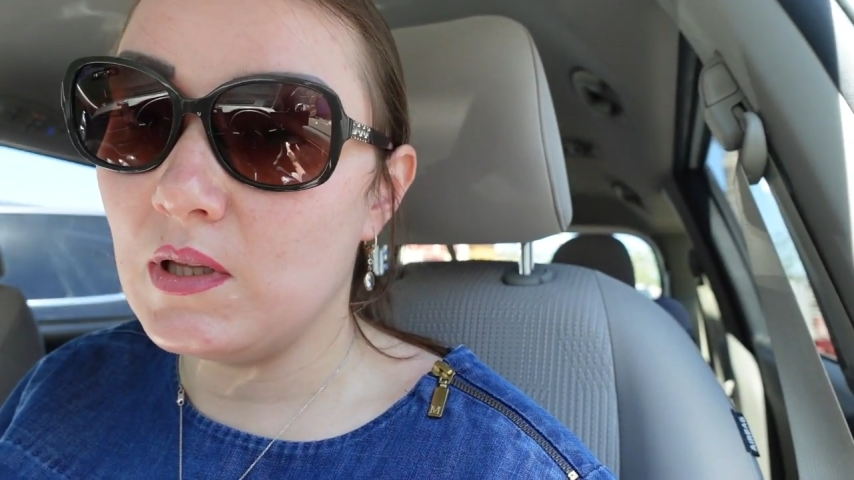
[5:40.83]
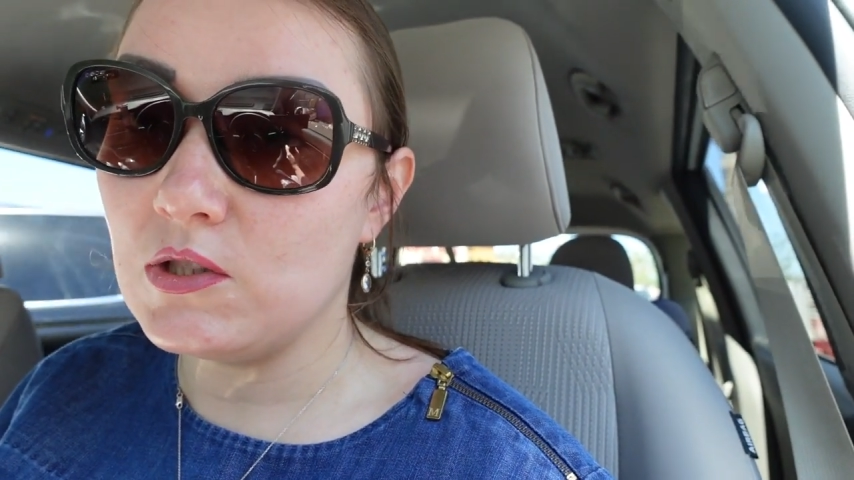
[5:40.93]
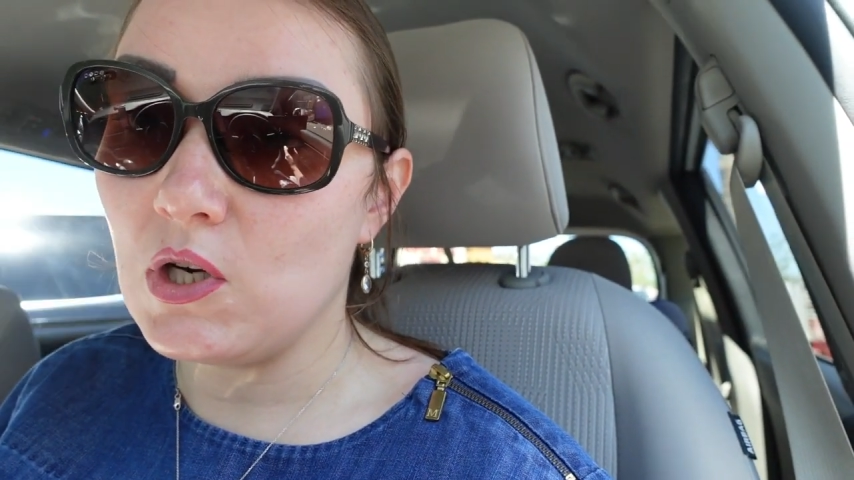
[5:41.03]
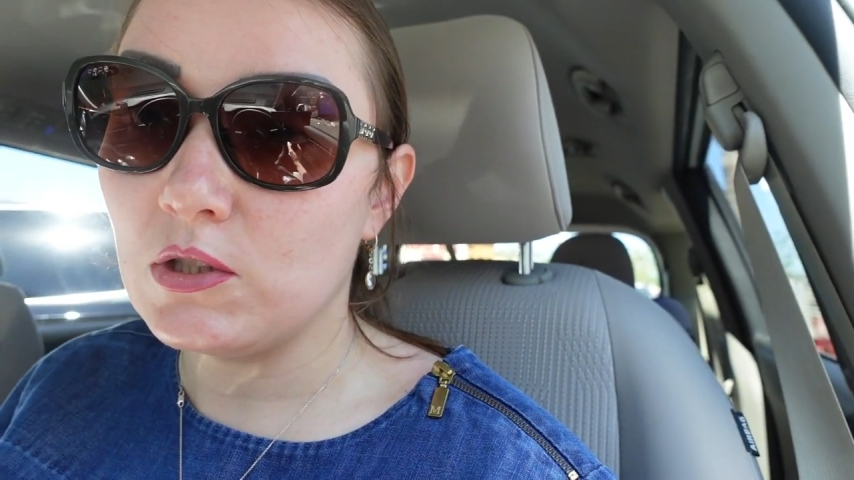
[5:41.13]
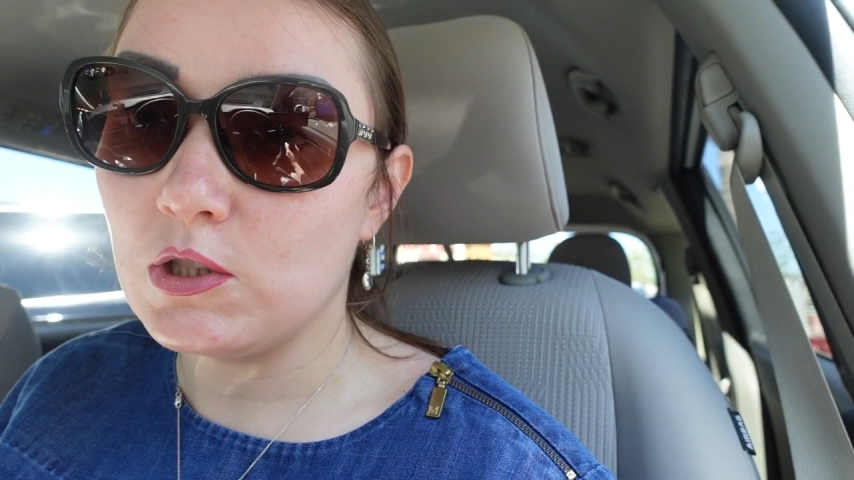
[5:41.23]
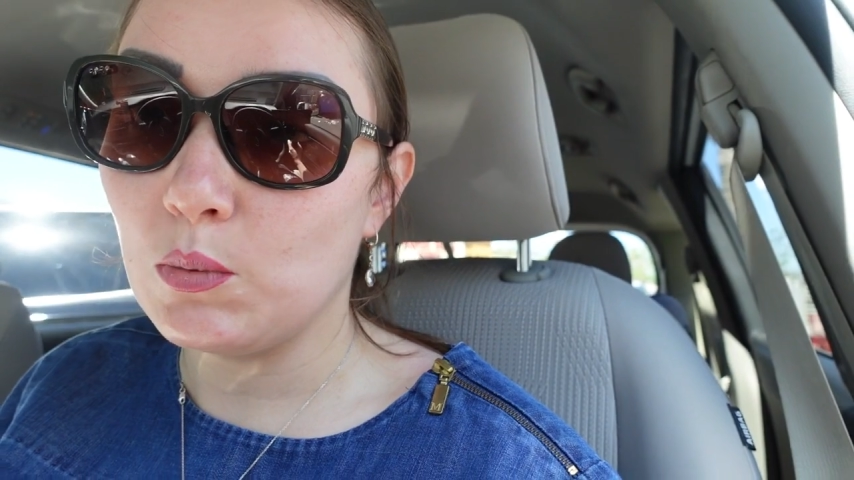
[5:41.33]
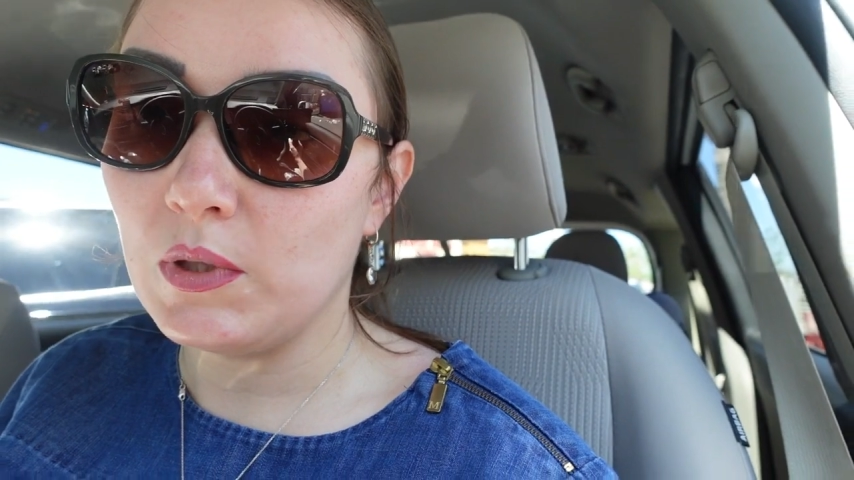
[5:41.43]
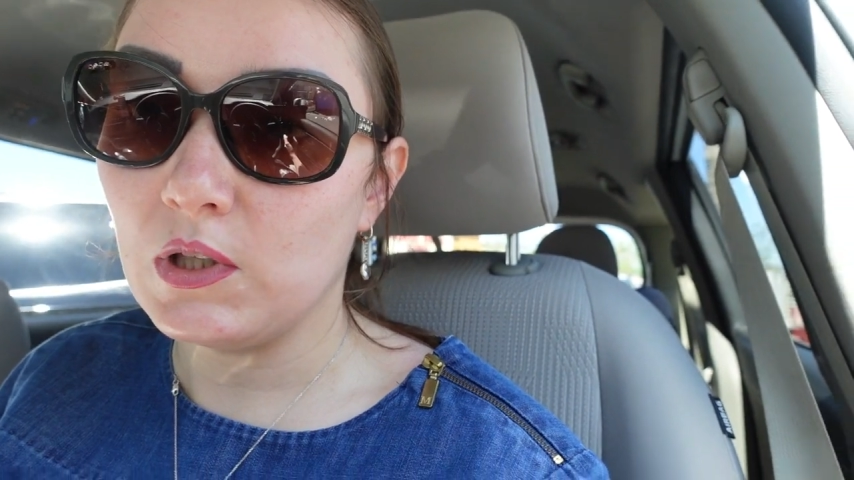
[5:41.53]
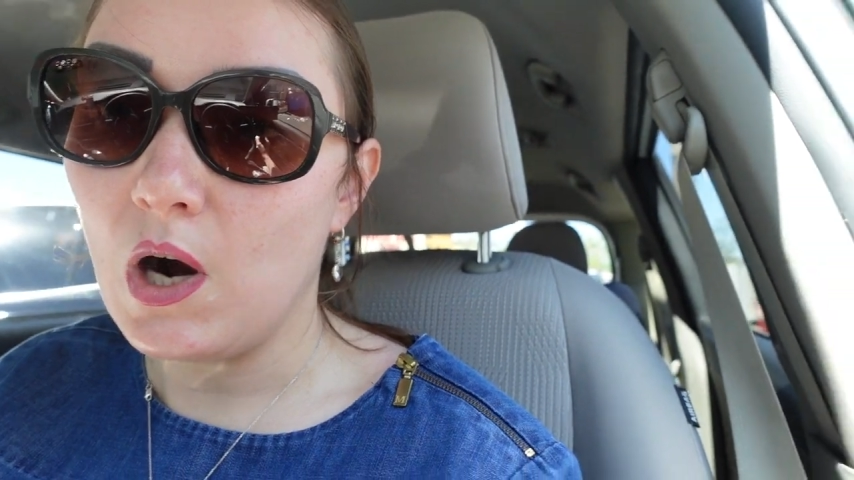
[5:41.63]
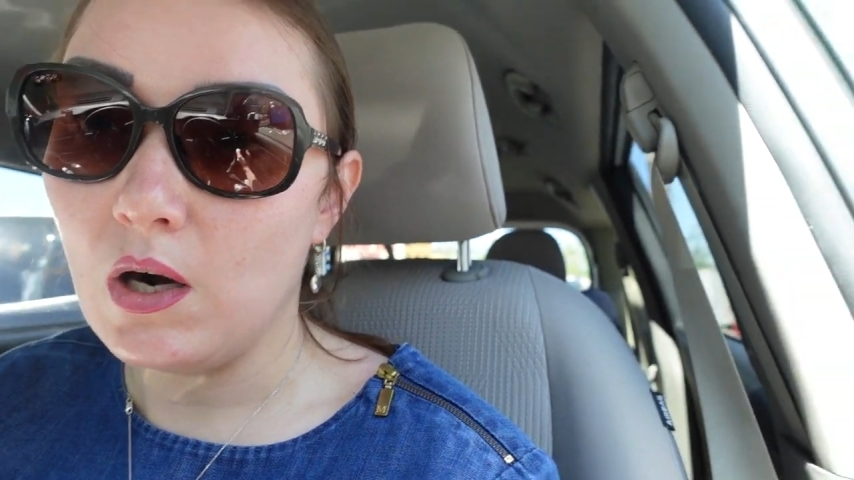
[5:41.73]
the doctor
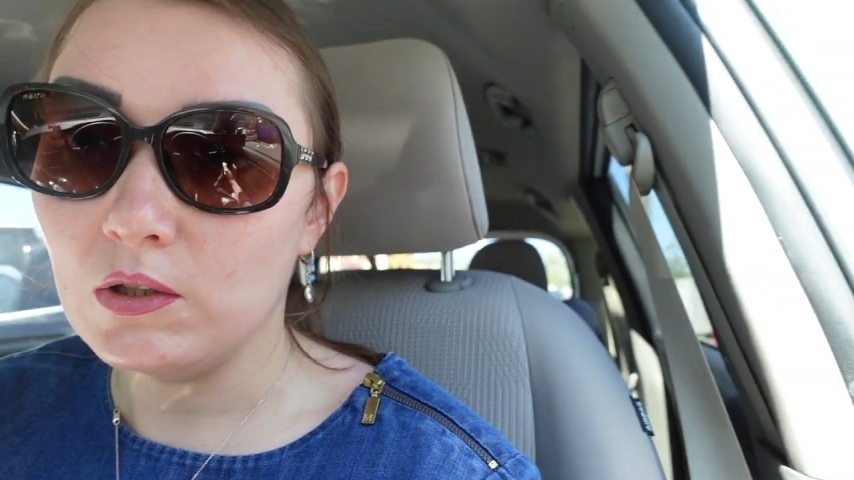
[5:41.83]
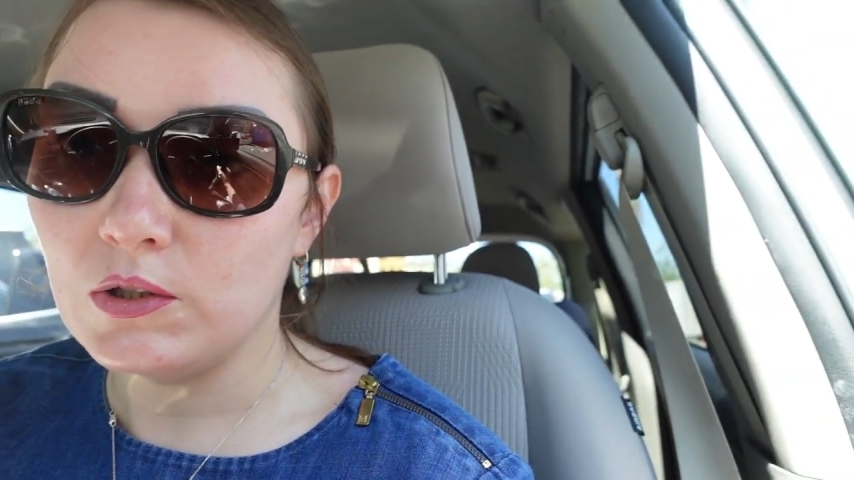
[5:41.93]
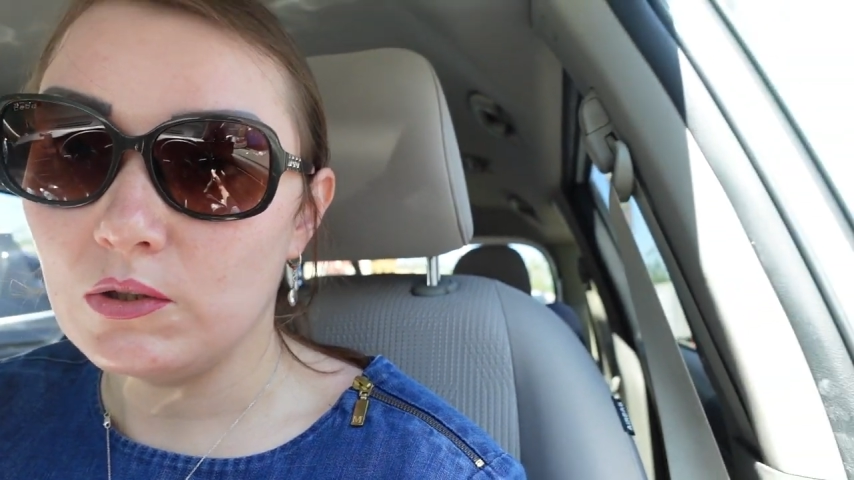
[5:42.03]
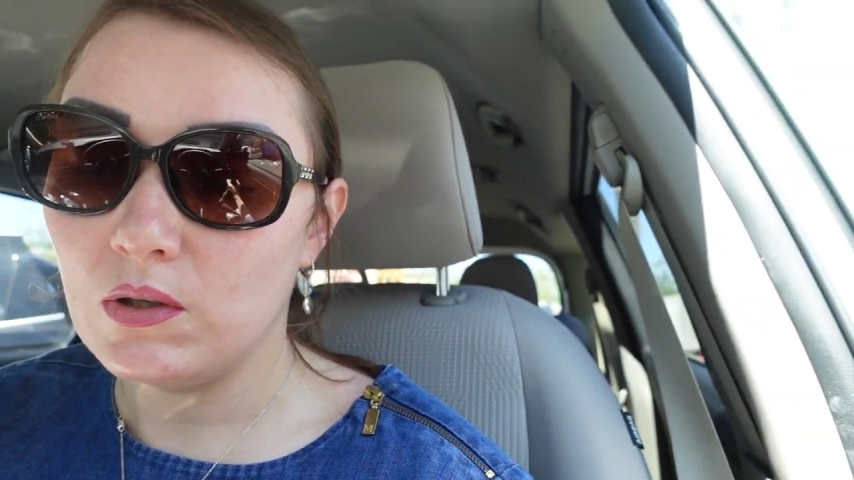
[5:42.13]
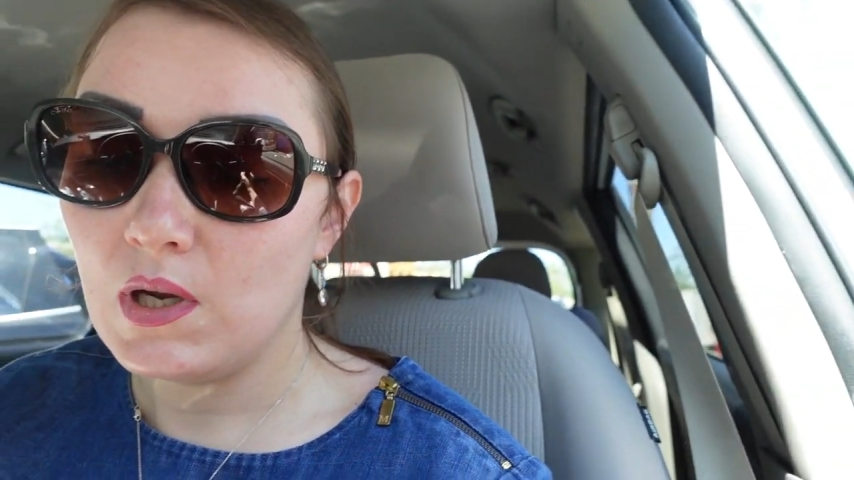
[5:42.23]
will call you